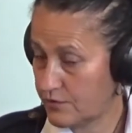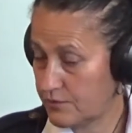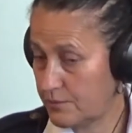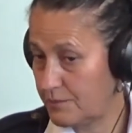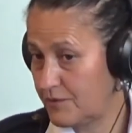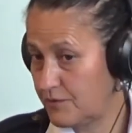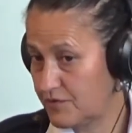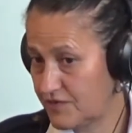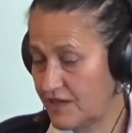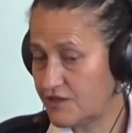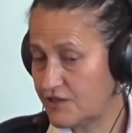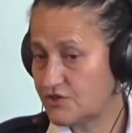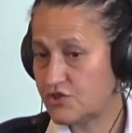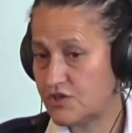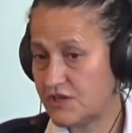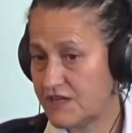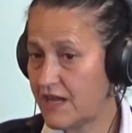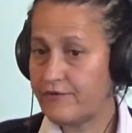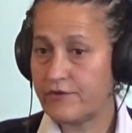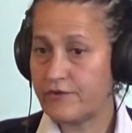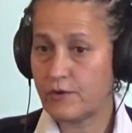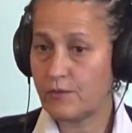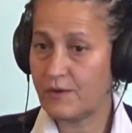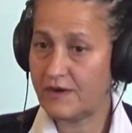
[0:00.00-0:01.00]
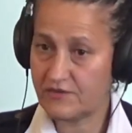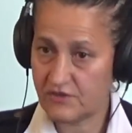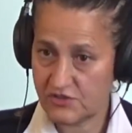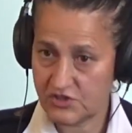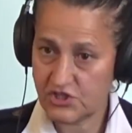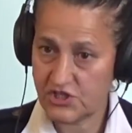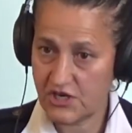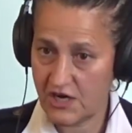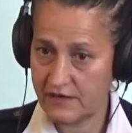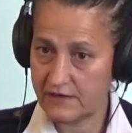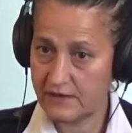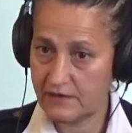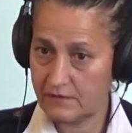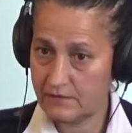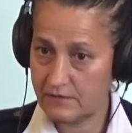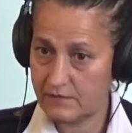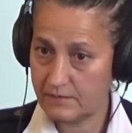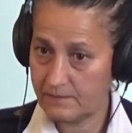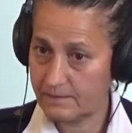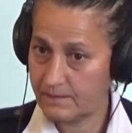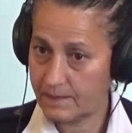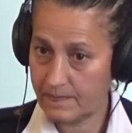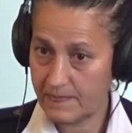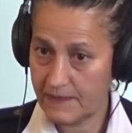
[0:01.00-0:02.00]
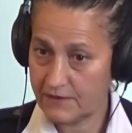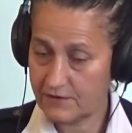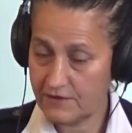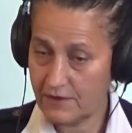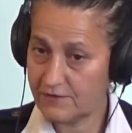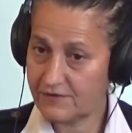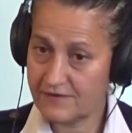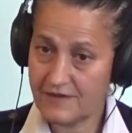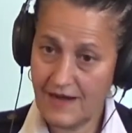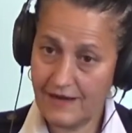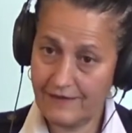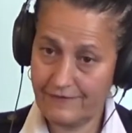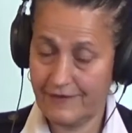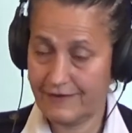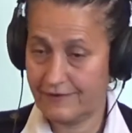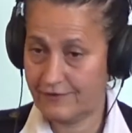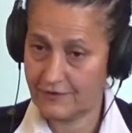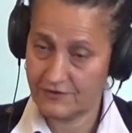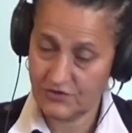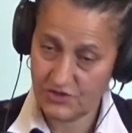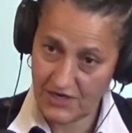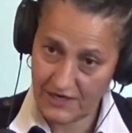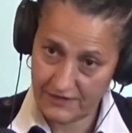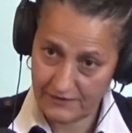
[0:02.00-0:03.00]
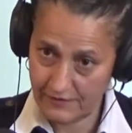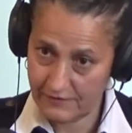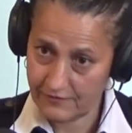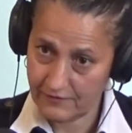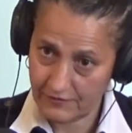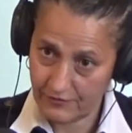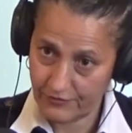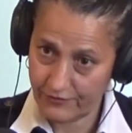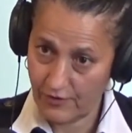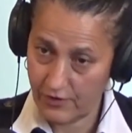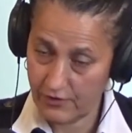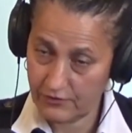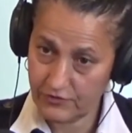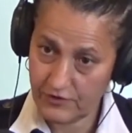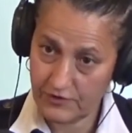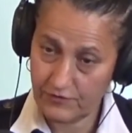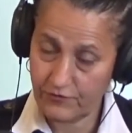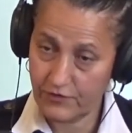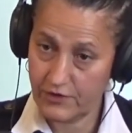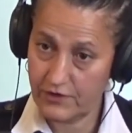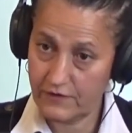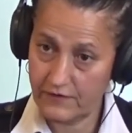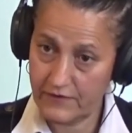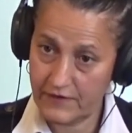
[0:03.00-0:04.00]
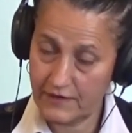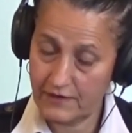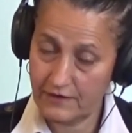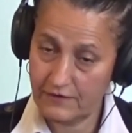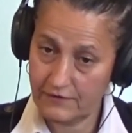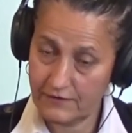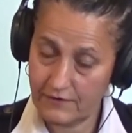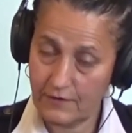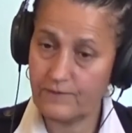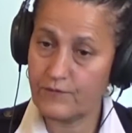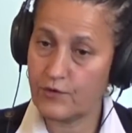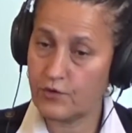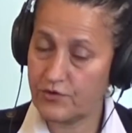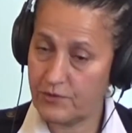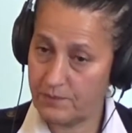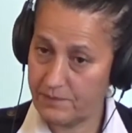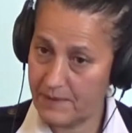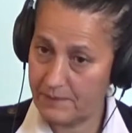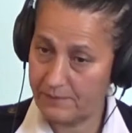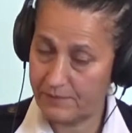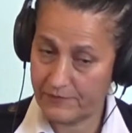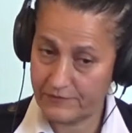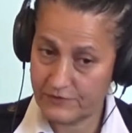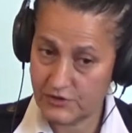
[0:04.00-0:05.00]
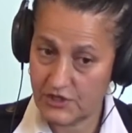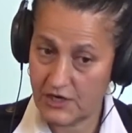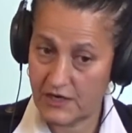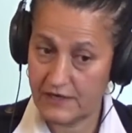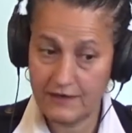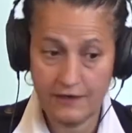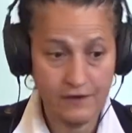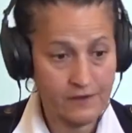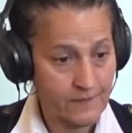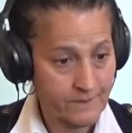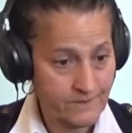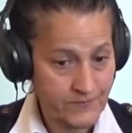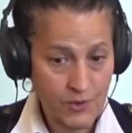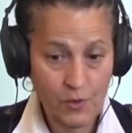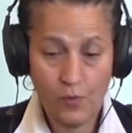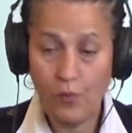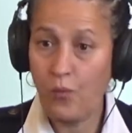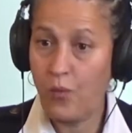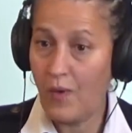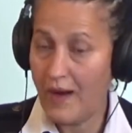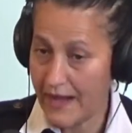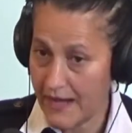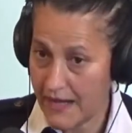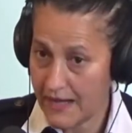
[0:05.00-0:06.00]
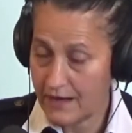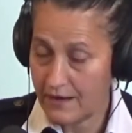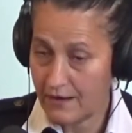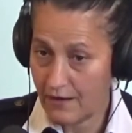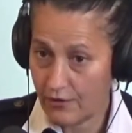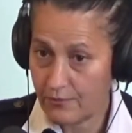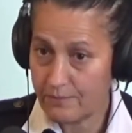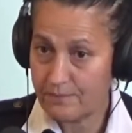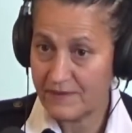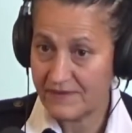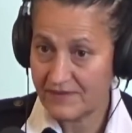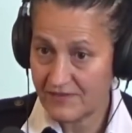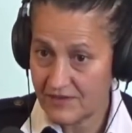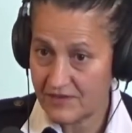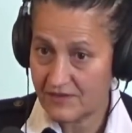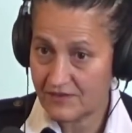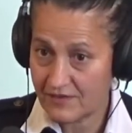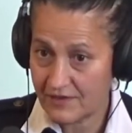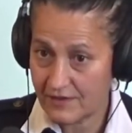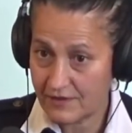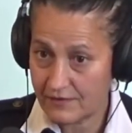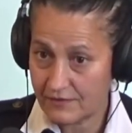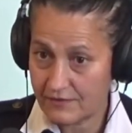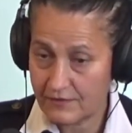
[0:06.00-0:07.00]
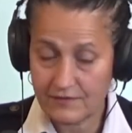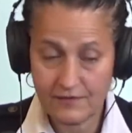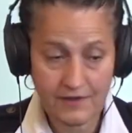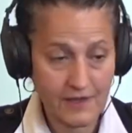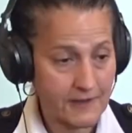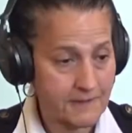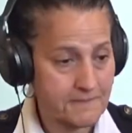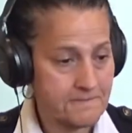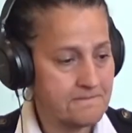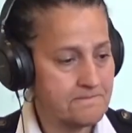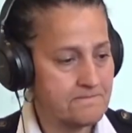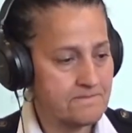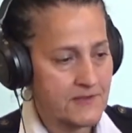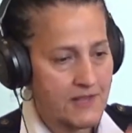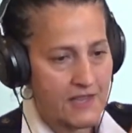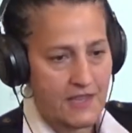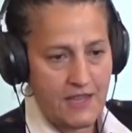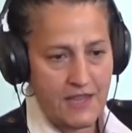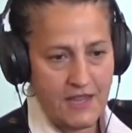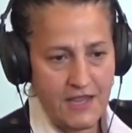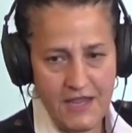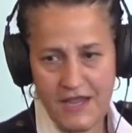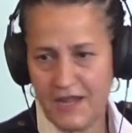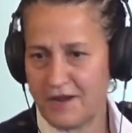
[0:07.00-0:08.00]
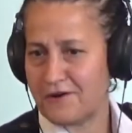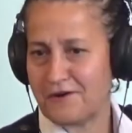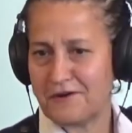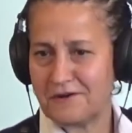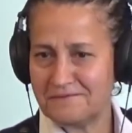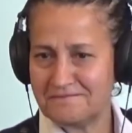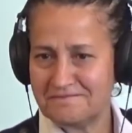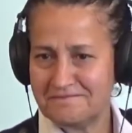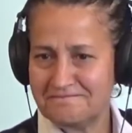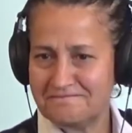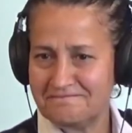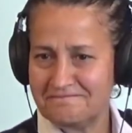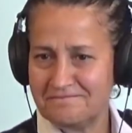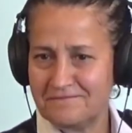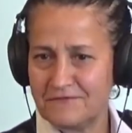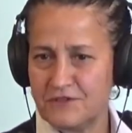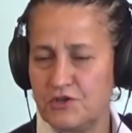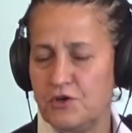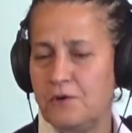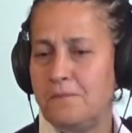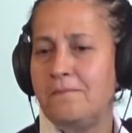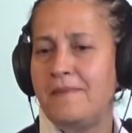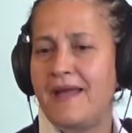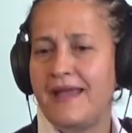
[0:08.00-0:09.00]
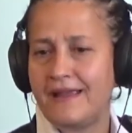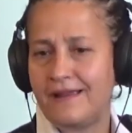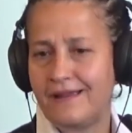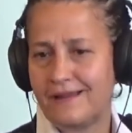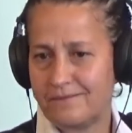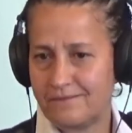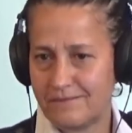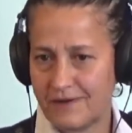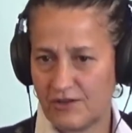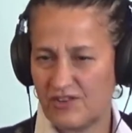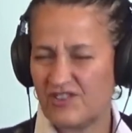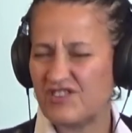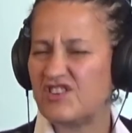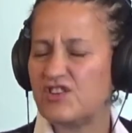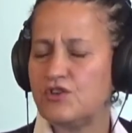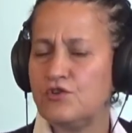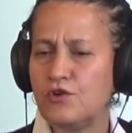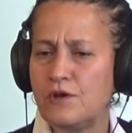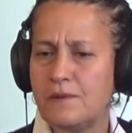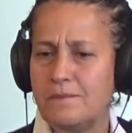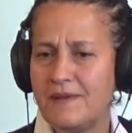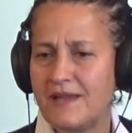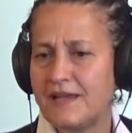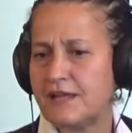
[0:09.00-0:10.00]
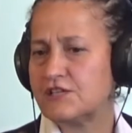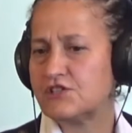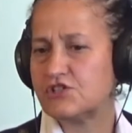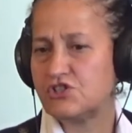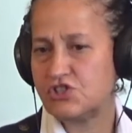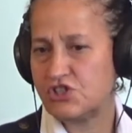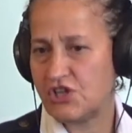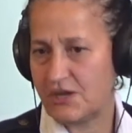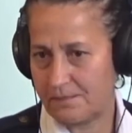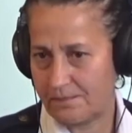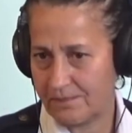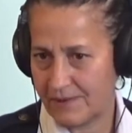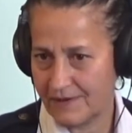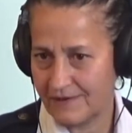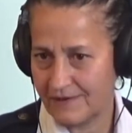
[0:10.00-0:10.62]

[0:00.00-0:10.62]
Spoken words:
I mean, essentially gave it away to China. So it's not like the Chinese's fault. It really is, or the people of China. We, our businesses, said, here, you make it because you can make it cheap.